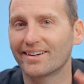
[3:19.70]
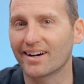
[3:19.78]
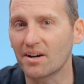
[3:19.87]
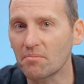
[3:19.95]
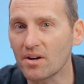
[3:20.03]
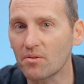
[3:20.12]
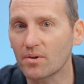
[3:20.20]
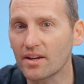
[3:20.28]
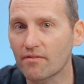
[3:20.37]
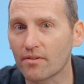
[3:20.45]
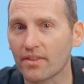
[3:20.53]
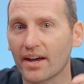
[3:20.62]
"I'm not
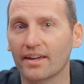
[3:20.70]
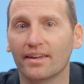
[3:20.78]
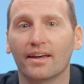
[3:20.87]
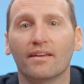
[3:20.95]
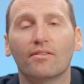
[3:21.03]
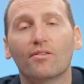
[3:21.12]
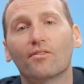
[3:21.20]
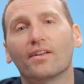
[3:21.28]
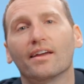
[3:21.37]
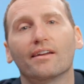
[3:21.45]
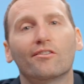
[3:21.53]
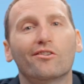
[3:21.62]
ready for that yet"
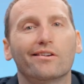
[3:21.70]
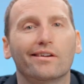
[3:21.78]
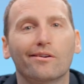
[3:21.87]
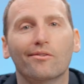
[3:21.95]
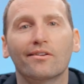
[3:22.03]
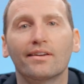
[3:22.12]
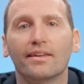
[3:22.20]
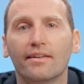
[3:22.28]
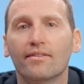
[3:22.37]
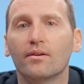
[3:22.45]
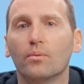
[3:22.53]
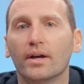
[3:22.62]
stage, here's an
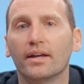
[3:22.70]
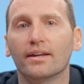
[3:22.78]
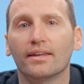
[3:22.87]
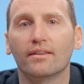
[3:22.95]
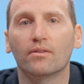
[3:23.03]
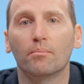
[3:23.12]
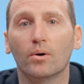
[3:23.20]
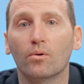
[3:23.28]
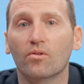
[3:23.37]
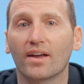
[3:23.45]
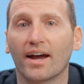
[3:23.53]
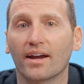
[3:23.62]
easy way to get the
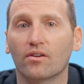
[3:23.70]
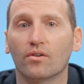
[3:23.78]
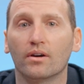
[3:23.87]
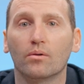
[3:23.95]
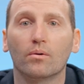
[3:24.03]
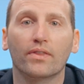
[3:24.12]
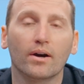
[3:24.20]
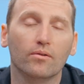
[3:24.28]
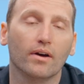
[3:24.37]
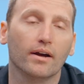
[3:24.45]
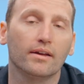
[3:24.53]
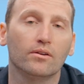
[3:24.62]
most accurate without
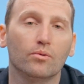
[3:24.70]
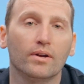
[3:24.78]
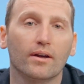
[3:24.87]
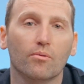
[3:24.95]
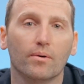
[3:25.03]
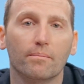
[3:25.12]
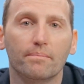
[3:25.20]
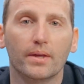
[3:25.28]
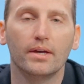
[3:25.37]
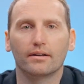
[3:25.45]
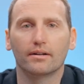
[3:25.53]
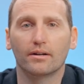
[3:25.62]
talking to an expert.
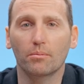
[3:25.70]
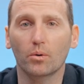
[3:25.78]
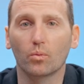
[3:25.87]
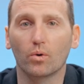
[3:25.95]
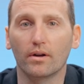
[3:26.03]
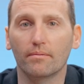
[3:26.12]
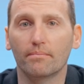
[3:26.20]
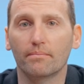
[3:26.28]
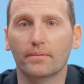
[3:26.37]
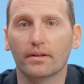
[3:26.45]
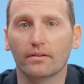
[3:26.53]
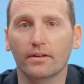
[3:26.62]
Number one,
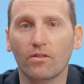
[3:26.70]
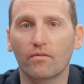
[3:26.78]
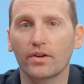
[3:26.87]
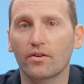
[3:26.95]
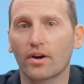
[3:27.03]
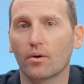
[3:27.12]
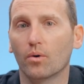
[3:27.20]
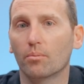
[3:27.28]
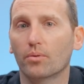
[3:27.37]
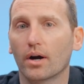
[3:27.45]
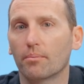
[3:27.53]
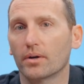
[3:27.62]
let's figure out what
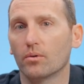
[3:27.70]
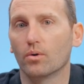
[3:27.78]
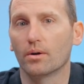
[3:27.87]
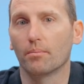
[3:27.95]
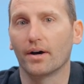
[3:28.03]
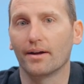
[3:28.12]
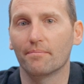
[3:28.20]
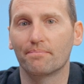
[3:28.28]
property you want to buy.